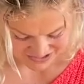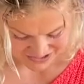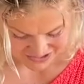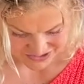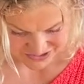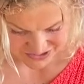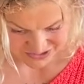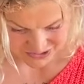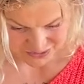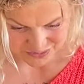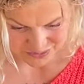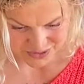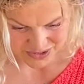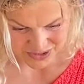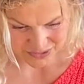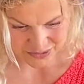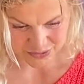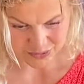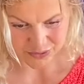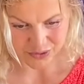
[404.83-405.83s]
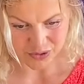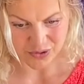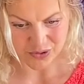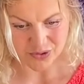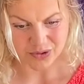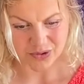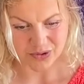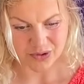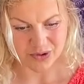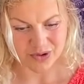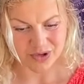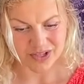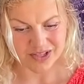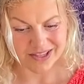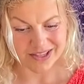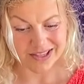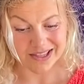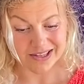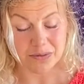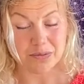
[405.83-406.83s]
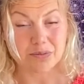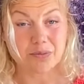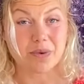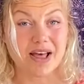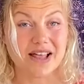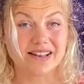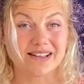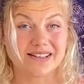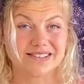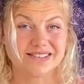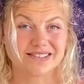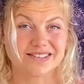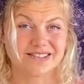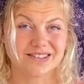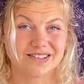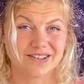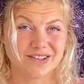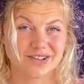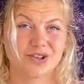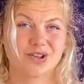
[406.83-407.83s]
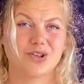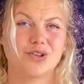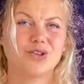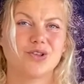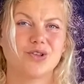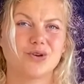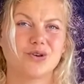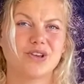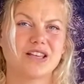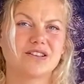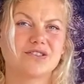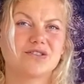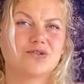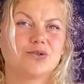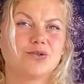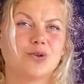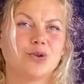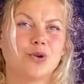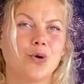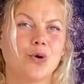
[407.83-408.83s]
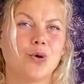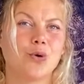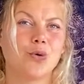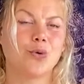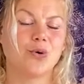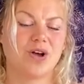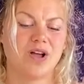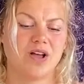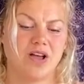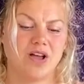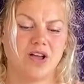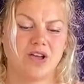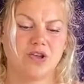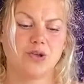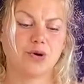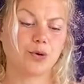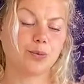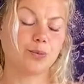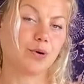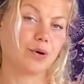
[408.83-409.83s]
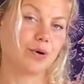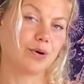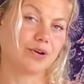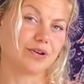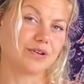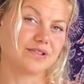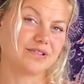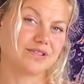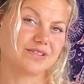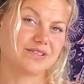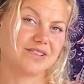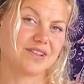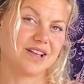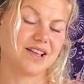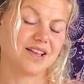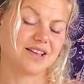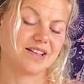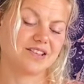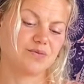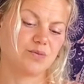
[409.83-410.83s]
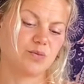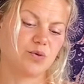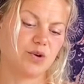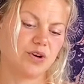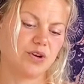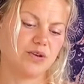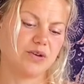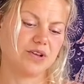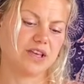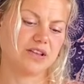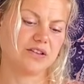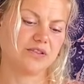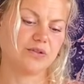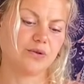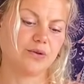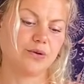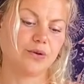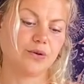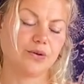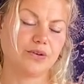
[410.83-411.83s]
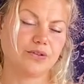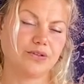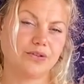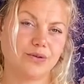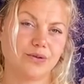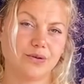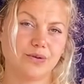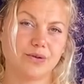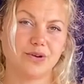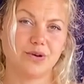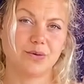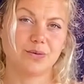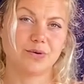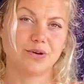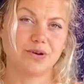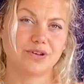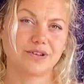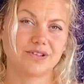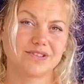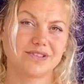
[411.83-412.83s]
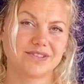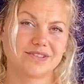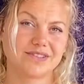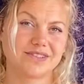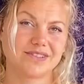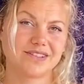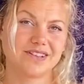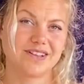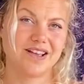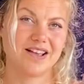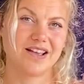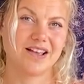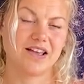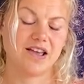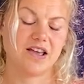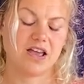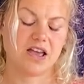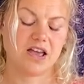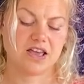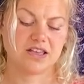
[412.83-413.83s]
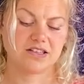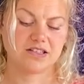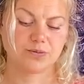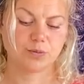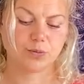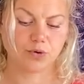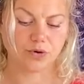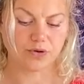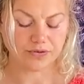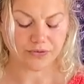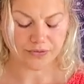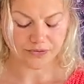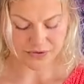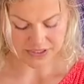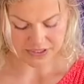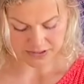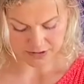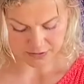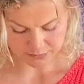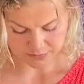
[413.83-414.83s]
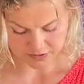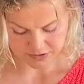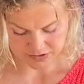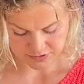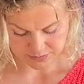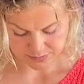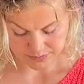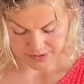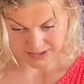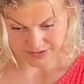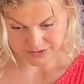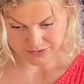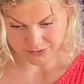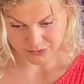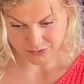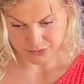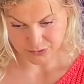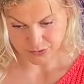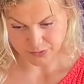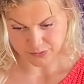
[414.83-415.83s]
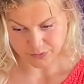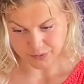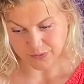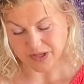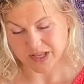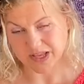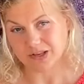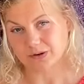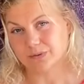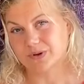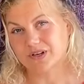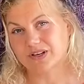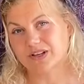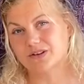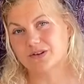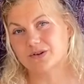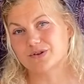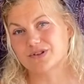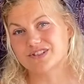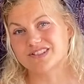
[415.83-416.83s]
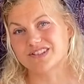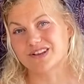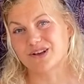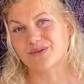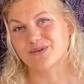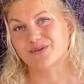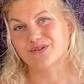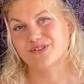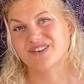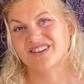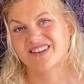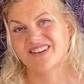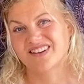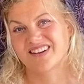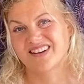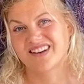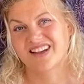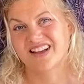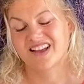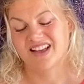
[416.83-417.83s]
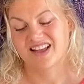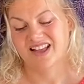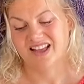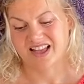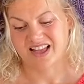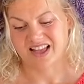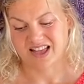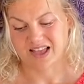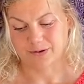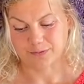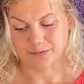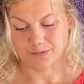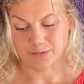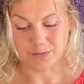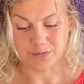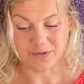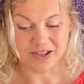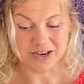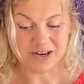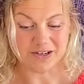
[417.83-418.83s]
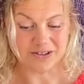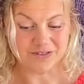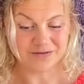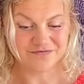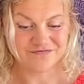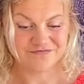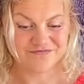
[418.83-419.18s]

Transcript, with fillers: so when you get in balance, you get to know your borders. And as more you get to learn to know your borders, as more freedom and space do you create within yourself. And from there,